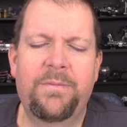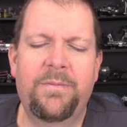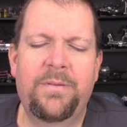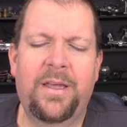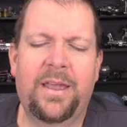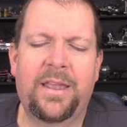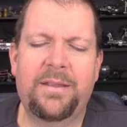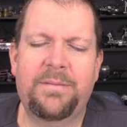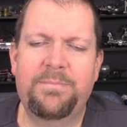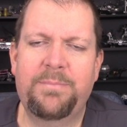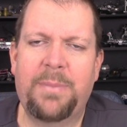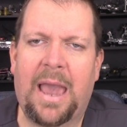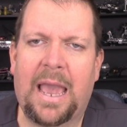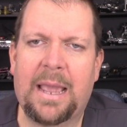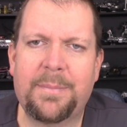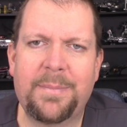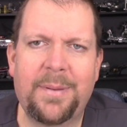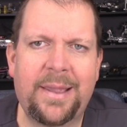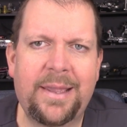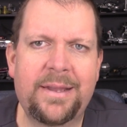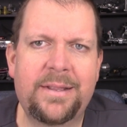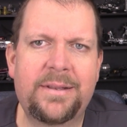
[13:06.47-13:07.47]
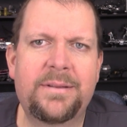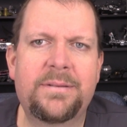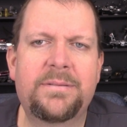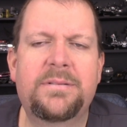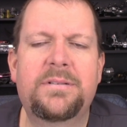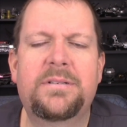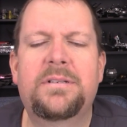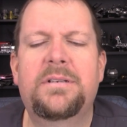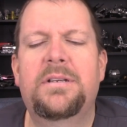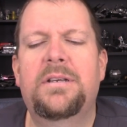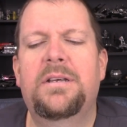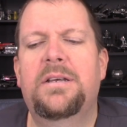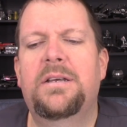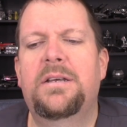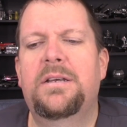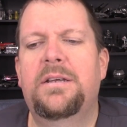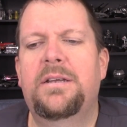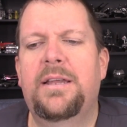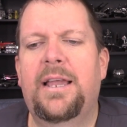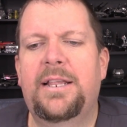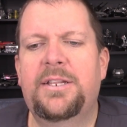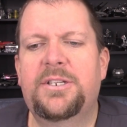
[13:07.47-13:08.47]
Like Pac-Man,
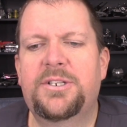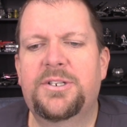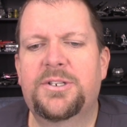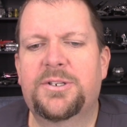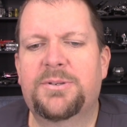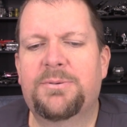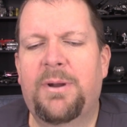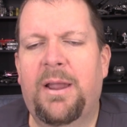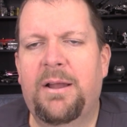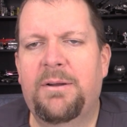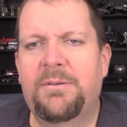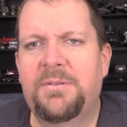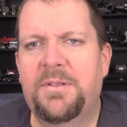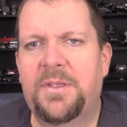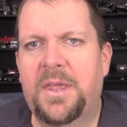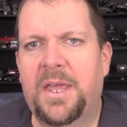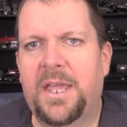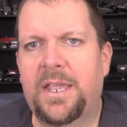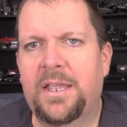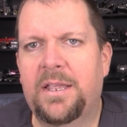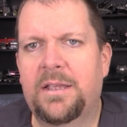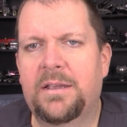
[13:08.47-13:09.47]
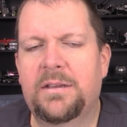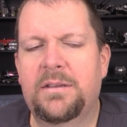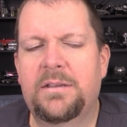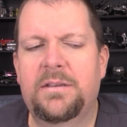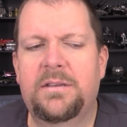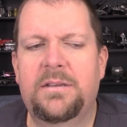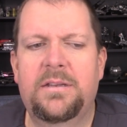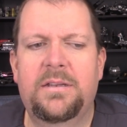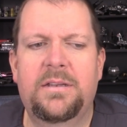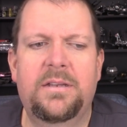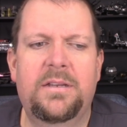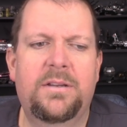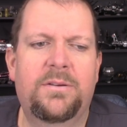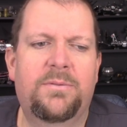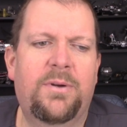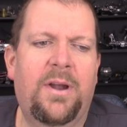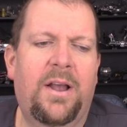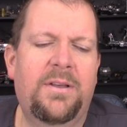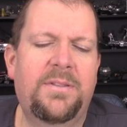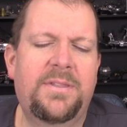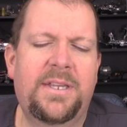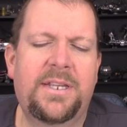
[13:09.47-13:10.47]
it's just a round thing.
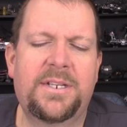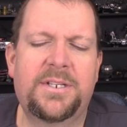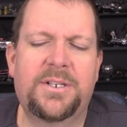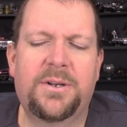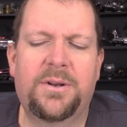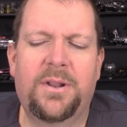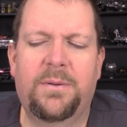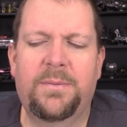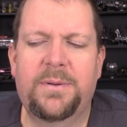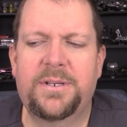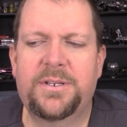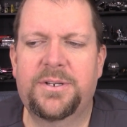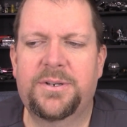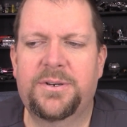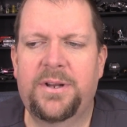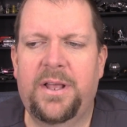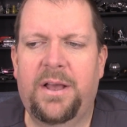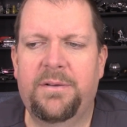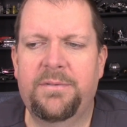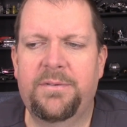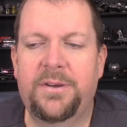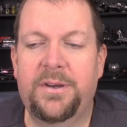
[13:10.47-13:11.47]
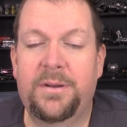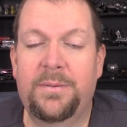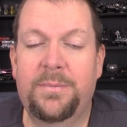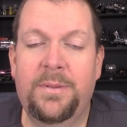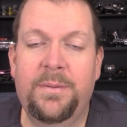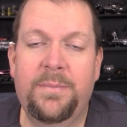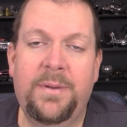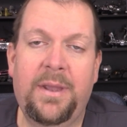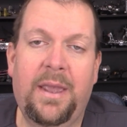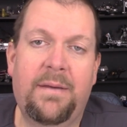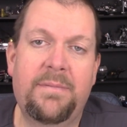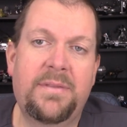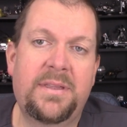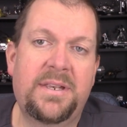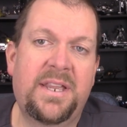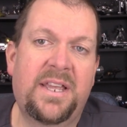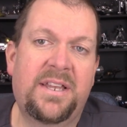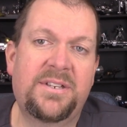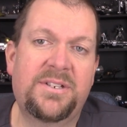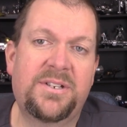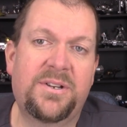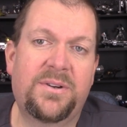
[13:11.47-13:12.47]
Round things don't always turn out good. But then we have the
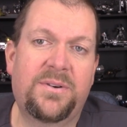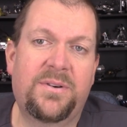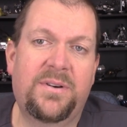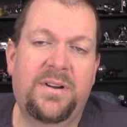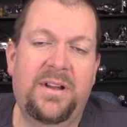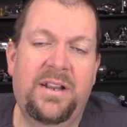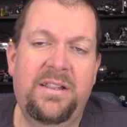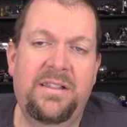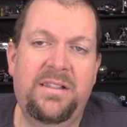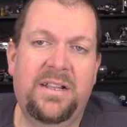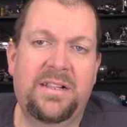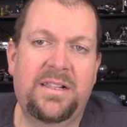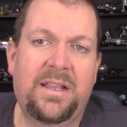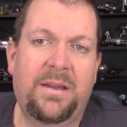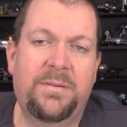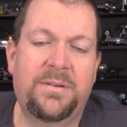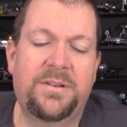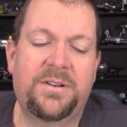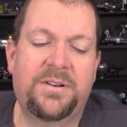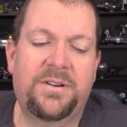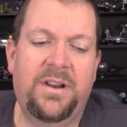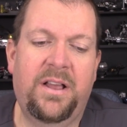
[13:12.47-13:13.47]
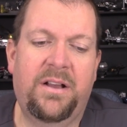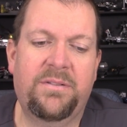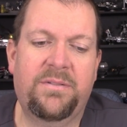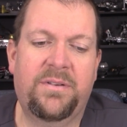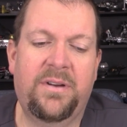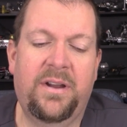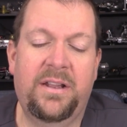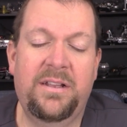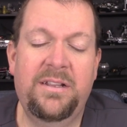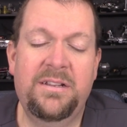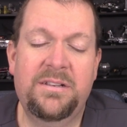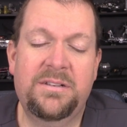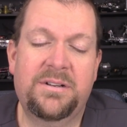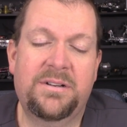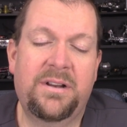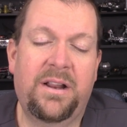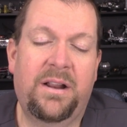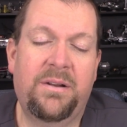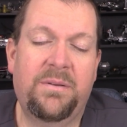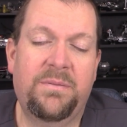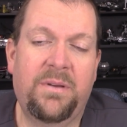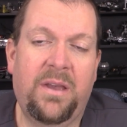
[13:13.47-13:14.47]
Death Star. I didn't think that would turn out great. That turned
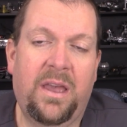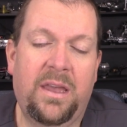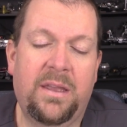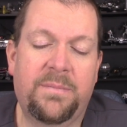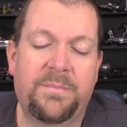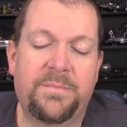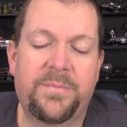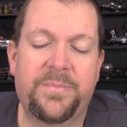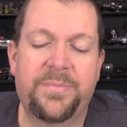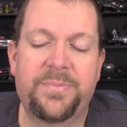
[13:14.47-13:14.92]
out okay.